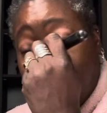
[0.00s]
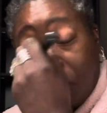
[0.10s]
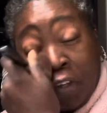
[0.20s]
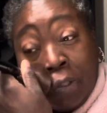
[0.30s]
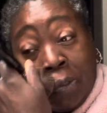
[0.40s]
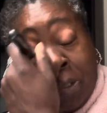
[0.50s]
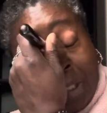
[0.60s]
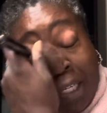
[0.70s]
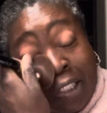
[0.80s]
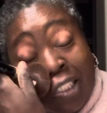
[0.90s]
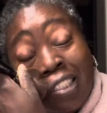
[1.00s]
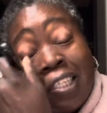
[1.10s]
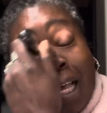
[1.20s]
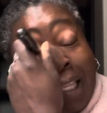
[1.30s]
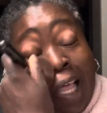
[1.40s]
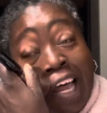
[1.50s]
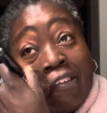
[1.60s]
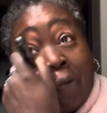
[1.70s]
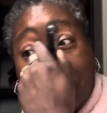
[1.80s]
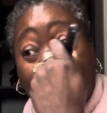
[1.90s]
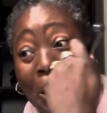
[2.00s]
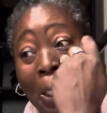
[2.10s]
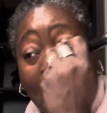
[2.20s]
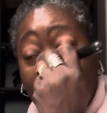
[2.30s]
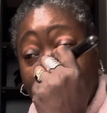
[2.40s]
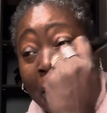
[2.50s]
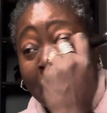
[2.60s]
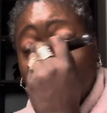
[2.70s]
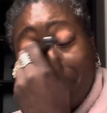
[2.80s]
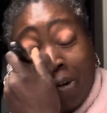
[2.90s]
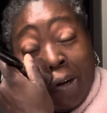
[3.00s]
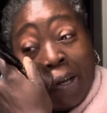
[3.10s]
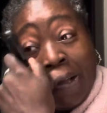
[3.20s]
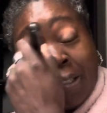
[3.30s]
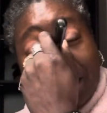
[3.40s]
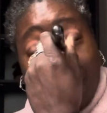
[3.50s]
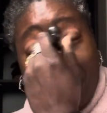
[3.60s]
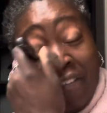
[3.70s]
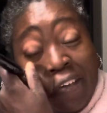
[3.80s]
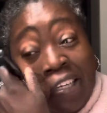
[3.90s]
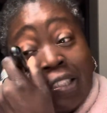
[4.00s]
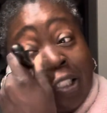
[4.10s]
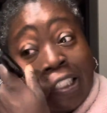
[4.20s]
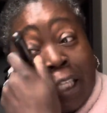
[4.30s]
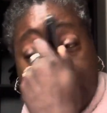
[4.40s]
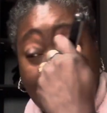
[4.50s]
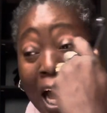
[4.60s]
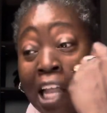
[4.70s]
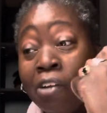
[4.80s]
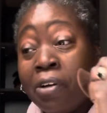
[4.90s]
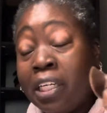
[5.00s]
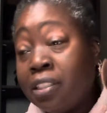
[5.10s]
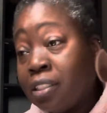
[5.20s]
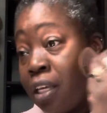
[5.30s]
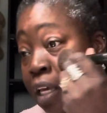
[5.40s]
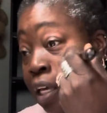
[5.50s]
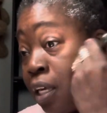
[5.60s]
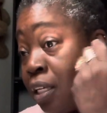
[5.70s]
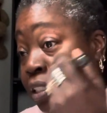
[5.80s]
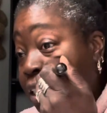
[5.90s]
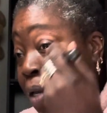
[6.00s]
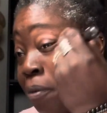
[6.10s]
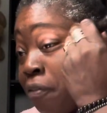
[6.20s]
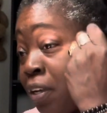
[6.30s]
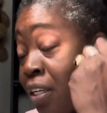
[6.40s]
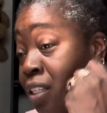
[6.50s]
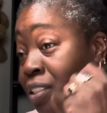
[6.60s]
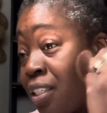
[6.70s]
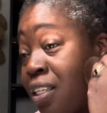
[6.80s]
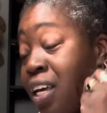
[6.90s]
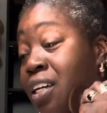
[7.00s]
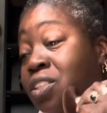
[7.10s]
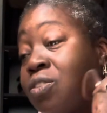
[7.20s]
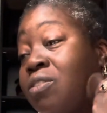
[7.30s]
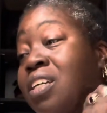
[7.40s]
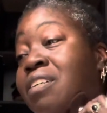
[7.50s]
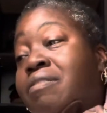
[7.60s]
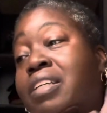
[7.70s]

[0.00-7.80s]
foods. I shouldn't say a lot of foods. And it's more, some of it is just intolerance. Some of it is an actual kind of